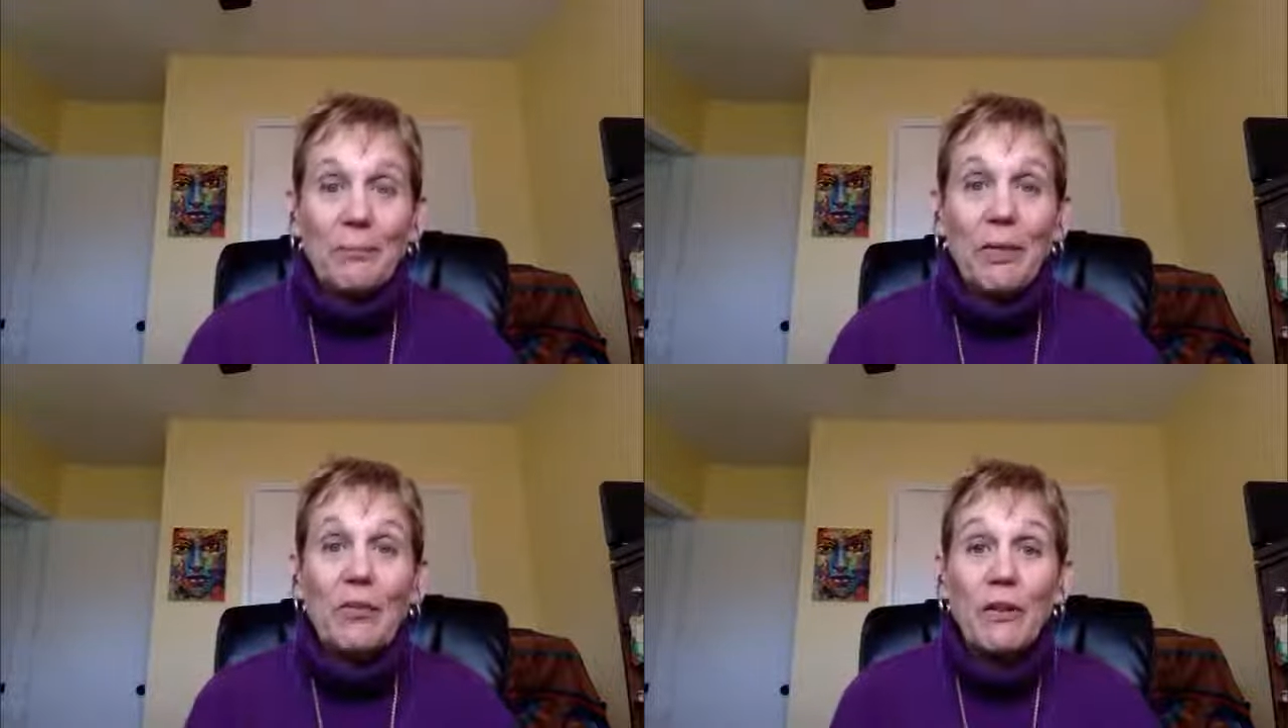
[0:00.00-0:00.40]

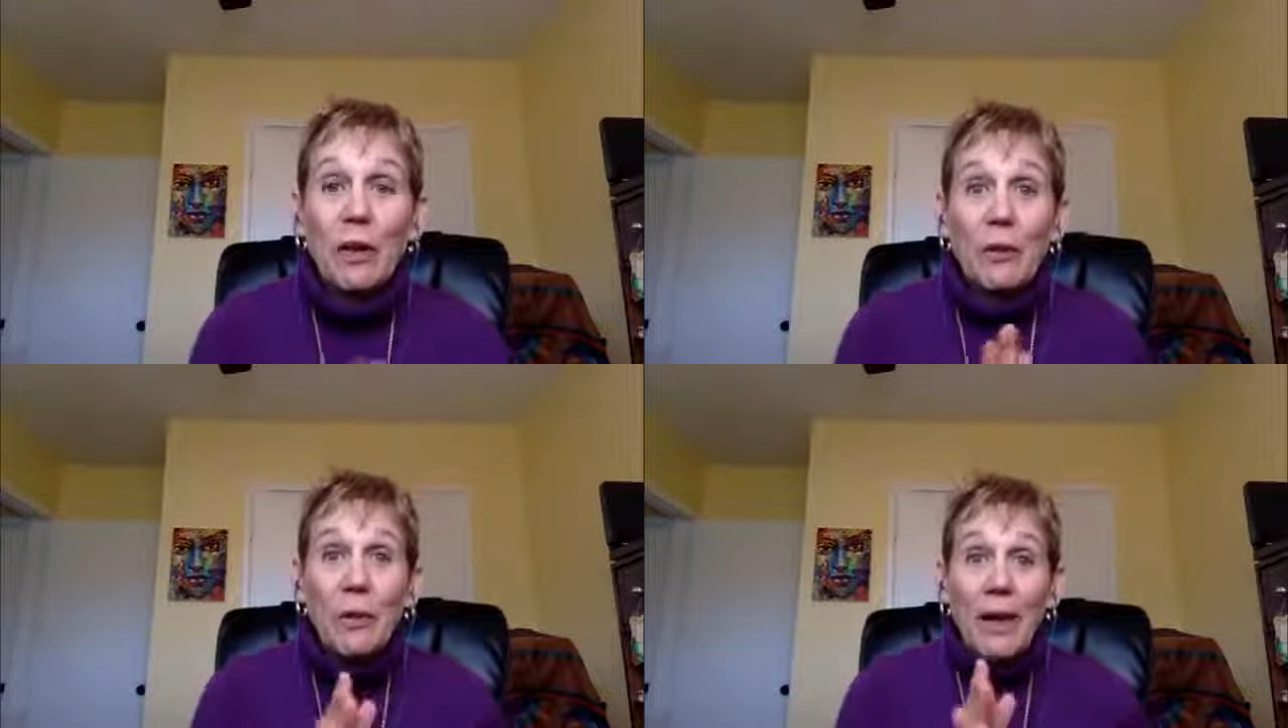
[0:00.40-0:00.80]

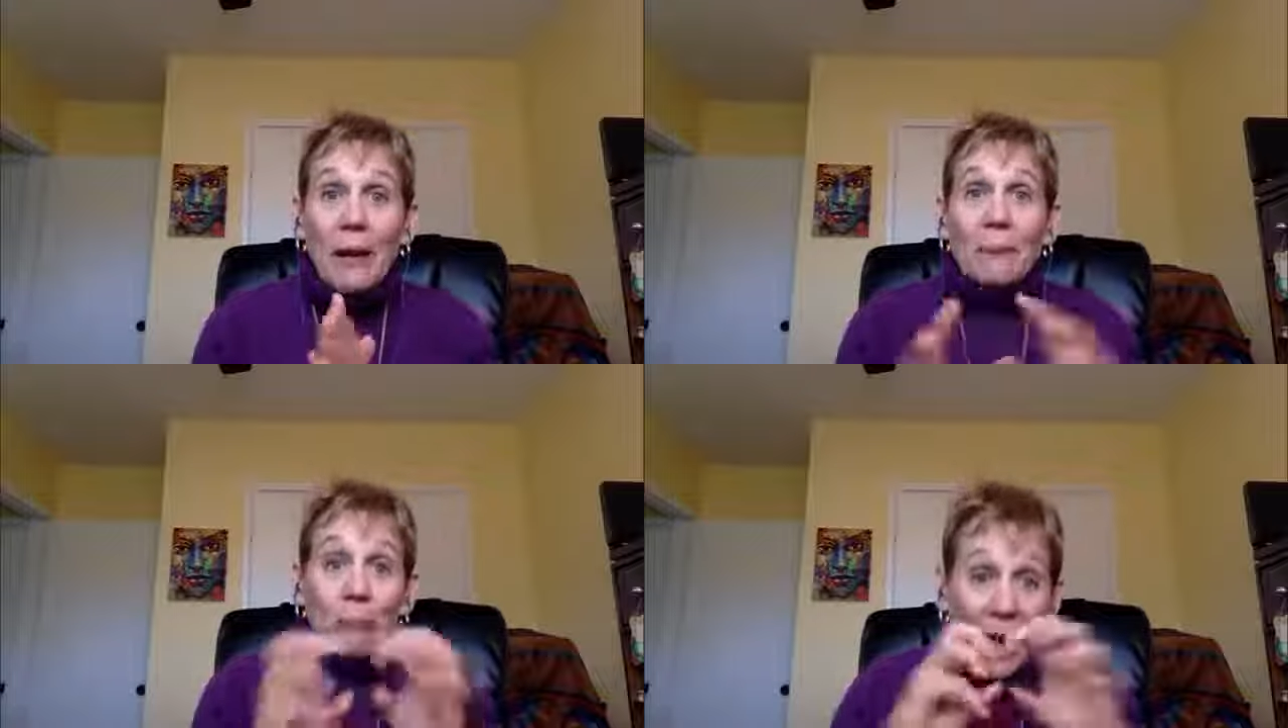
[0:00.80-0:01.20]
So
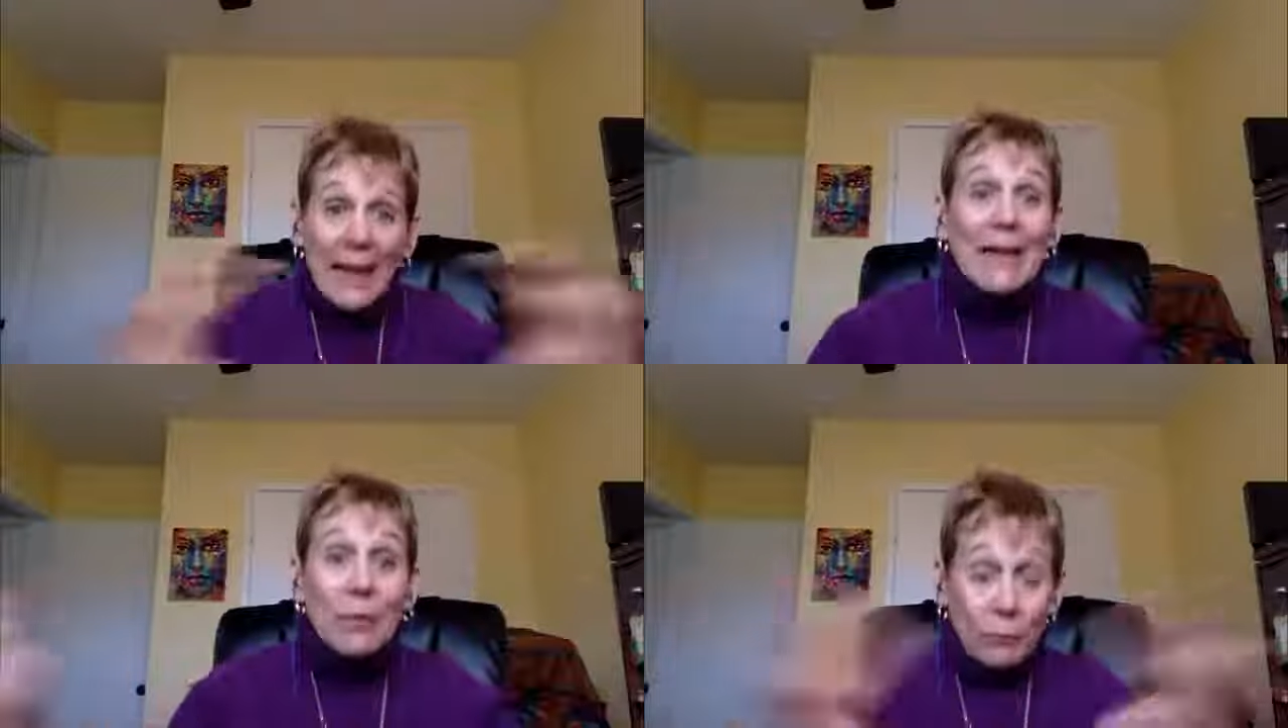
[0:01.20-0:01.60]

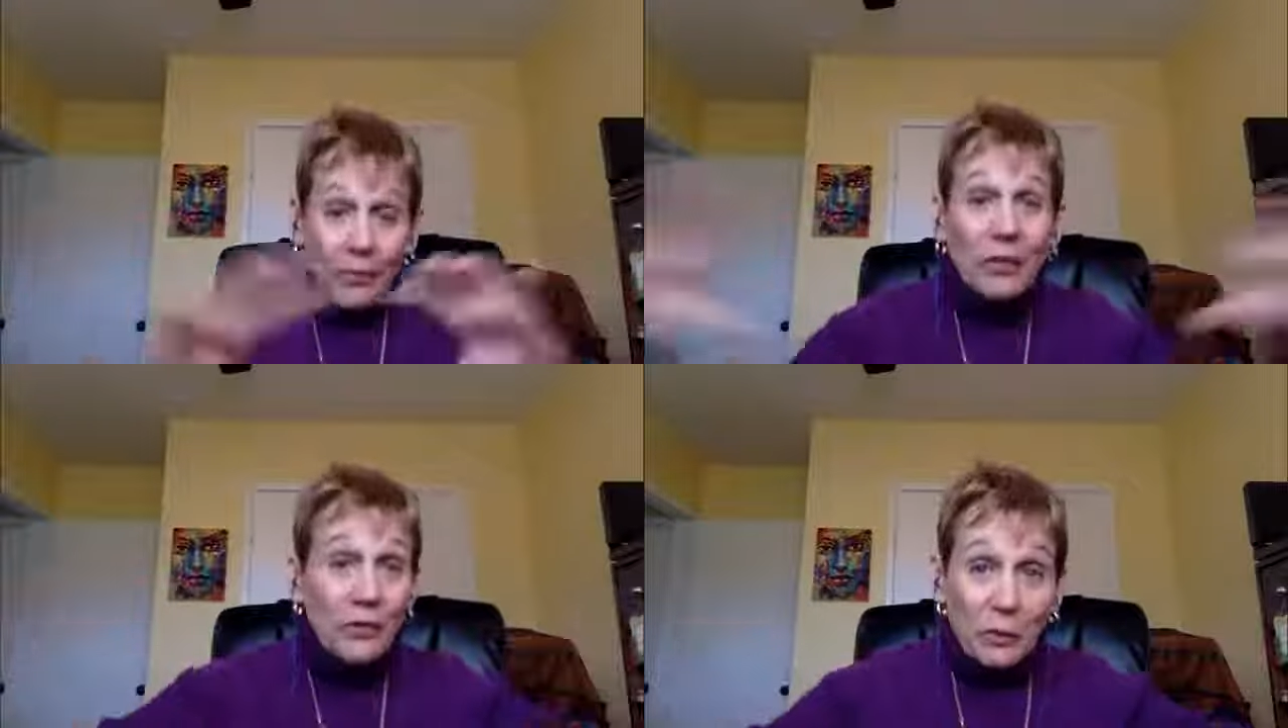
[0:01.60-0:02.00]

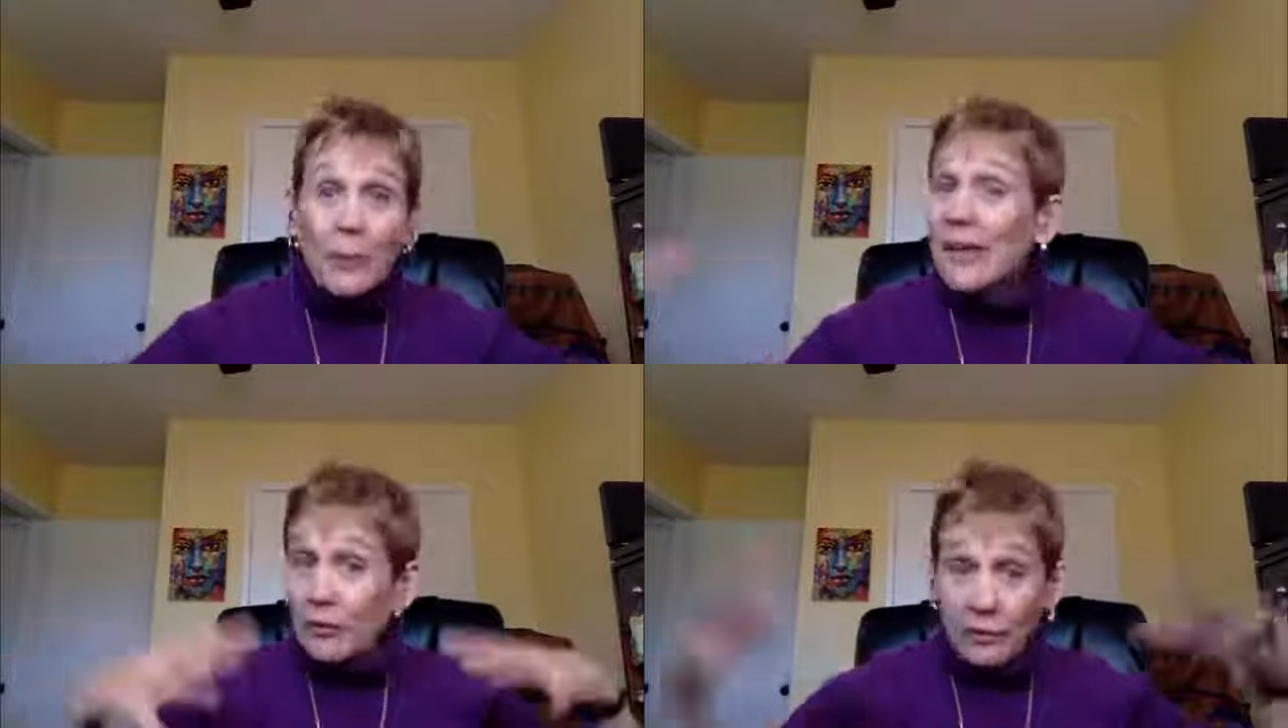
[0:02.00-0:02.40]
this
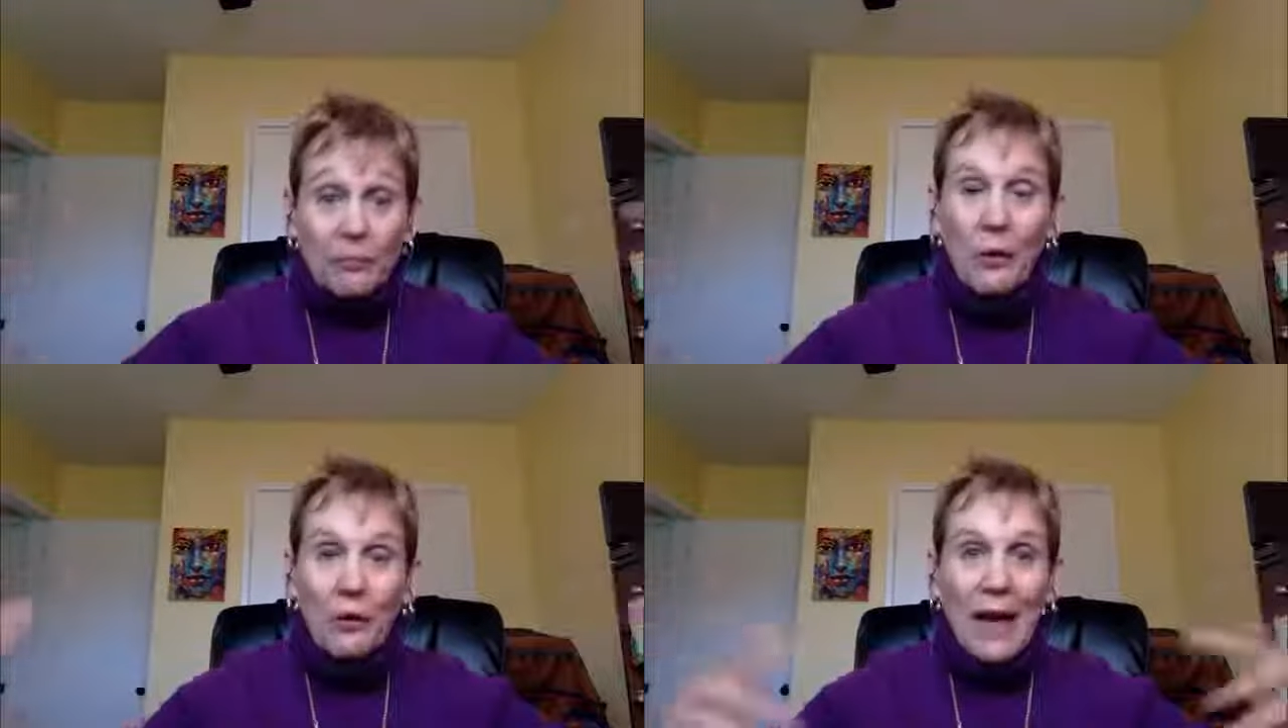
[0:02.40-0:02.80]
week is full.